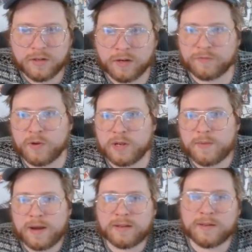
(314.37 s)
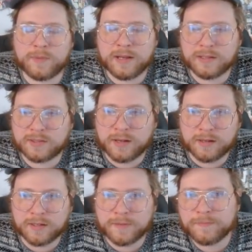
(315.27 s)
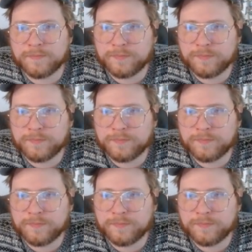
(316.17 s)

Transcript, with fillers: Alright, floating a mana, playing a saga.